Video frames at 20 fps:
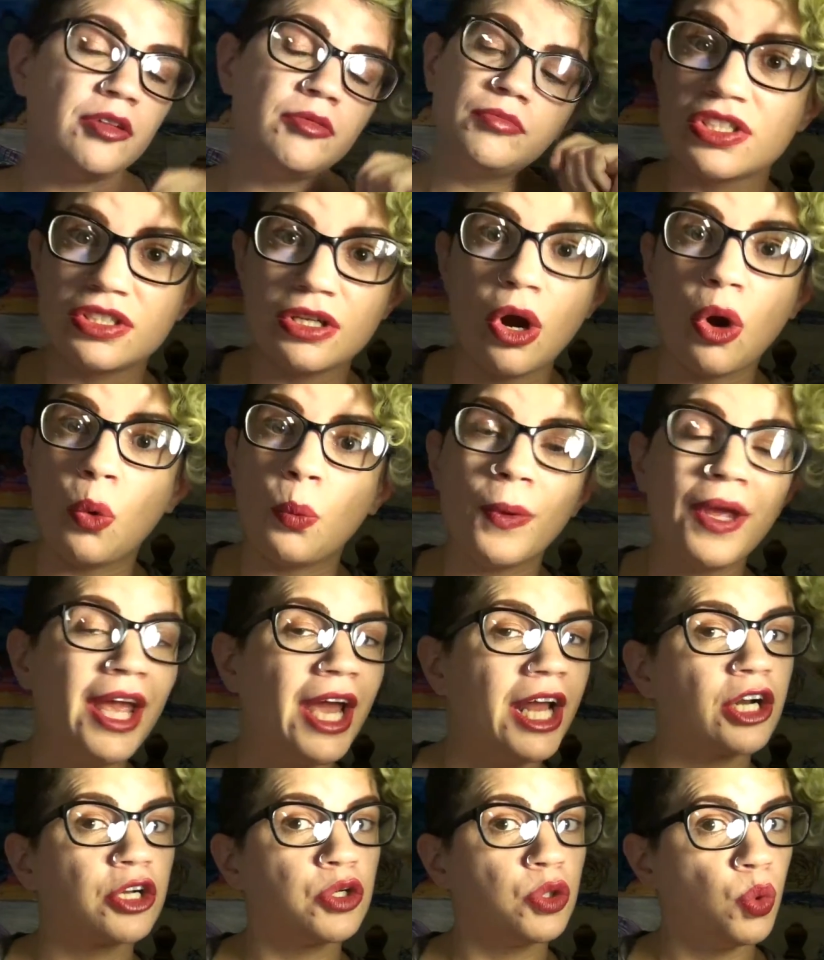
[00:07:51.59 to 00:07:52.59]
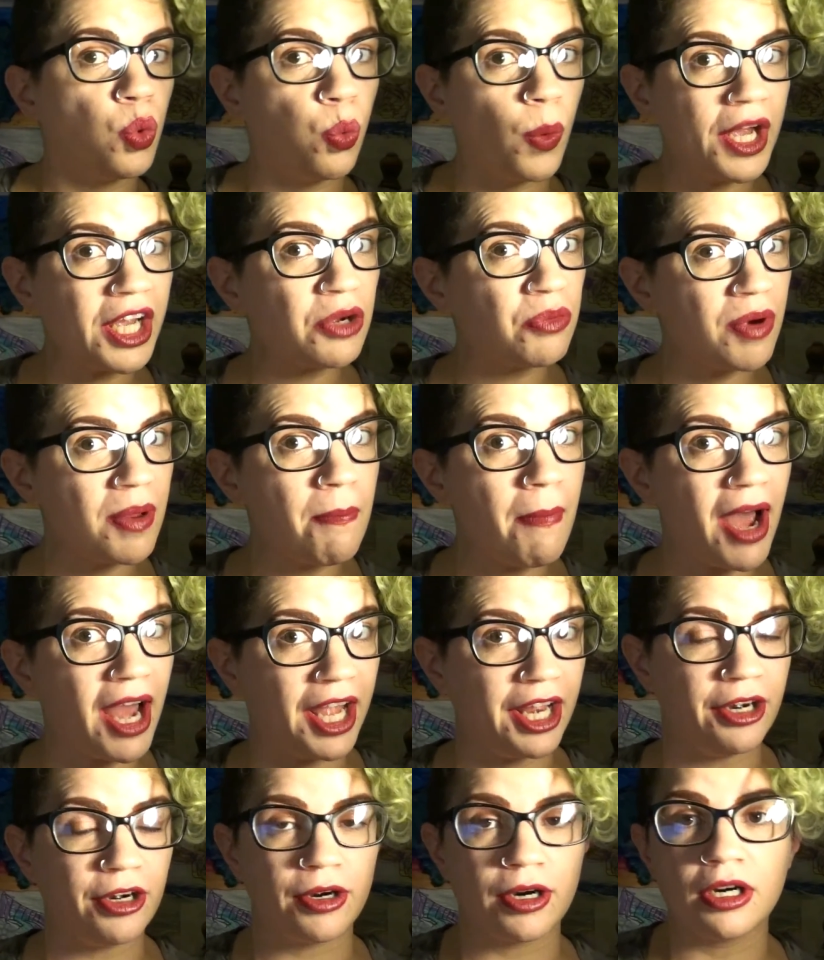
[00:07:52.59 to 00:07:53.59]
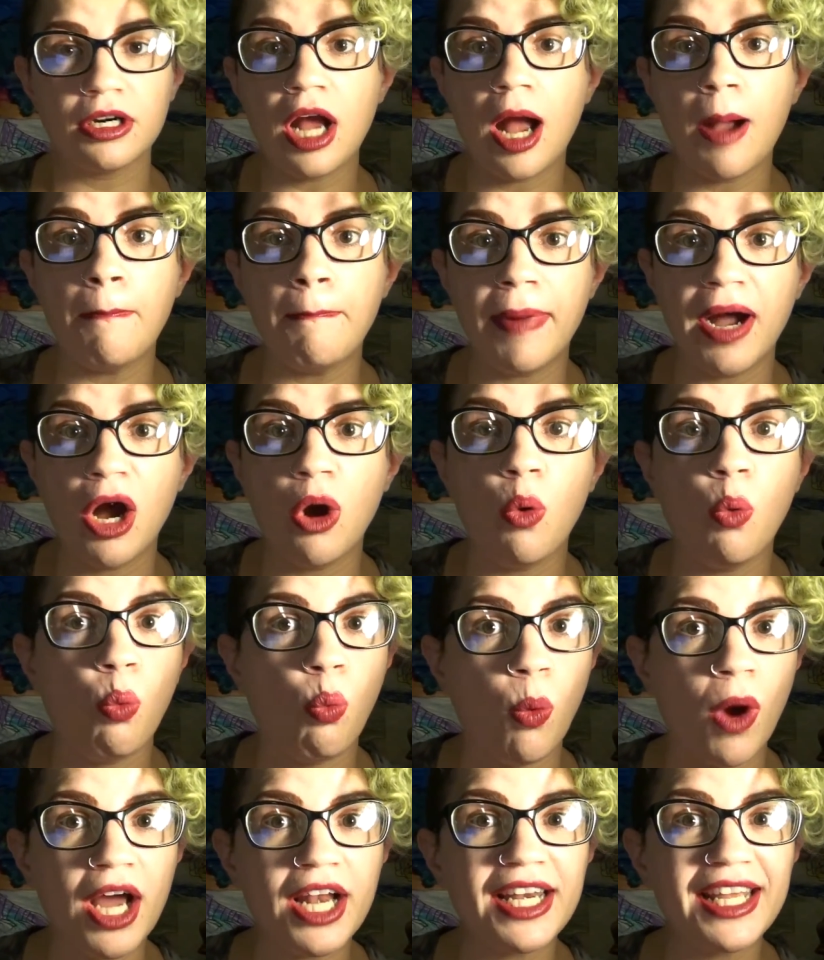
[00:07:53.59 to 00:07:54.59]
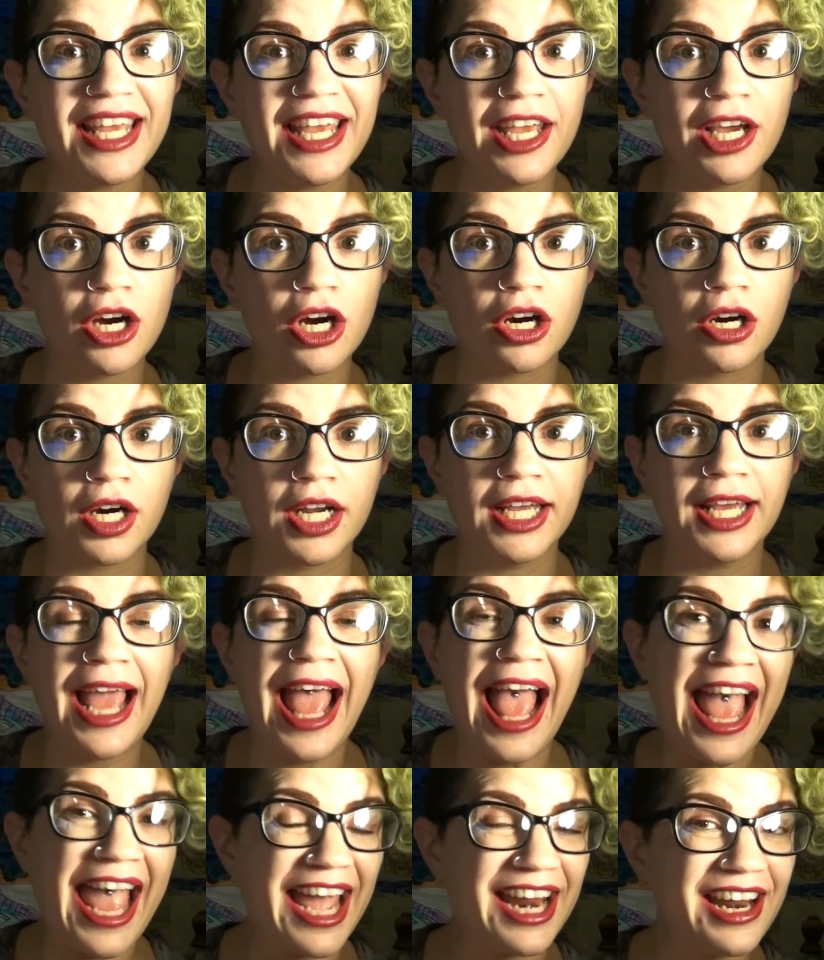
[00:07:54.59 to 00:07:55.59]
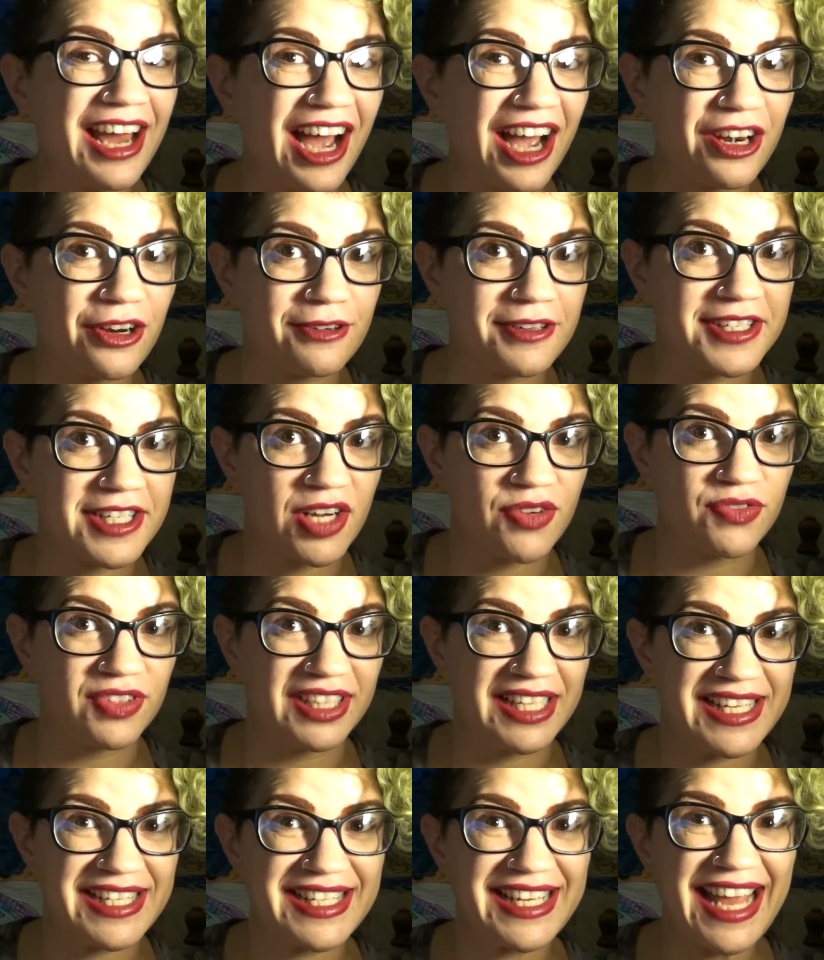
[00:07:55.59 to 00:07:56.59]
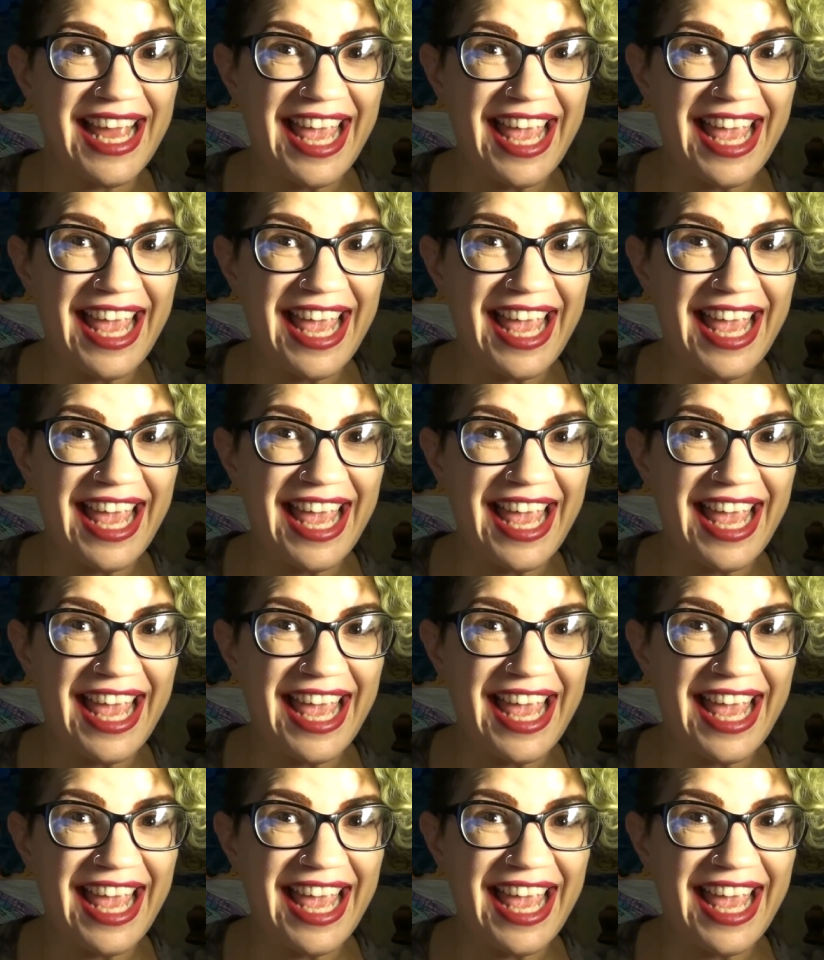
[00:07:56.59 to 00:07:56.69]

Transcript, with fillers: So we had a quick reminder about what Chiari and hydrocephalus